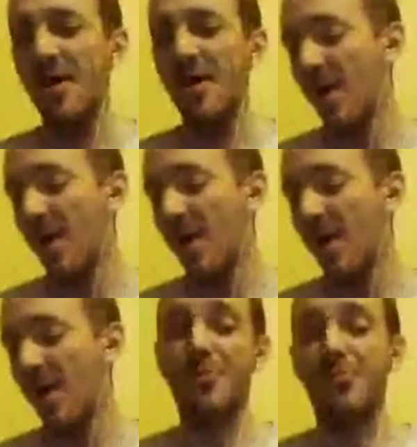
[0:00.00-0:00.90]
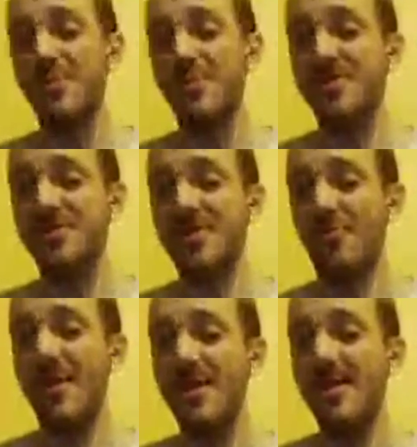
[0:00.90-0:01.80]
Robert, your room is
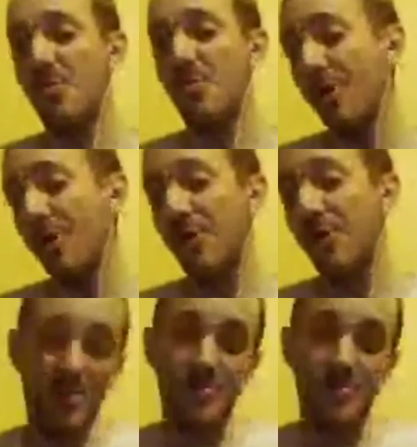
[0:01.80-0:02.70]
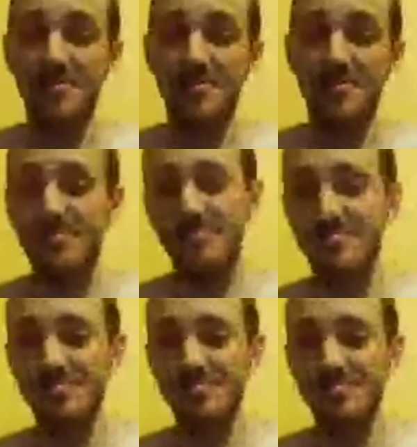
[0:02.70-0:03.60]
decorated in a water motif.
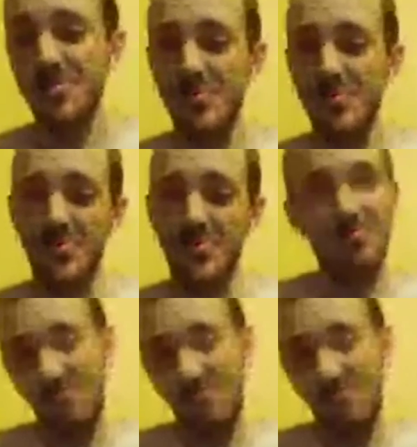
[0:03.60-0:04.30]
So, it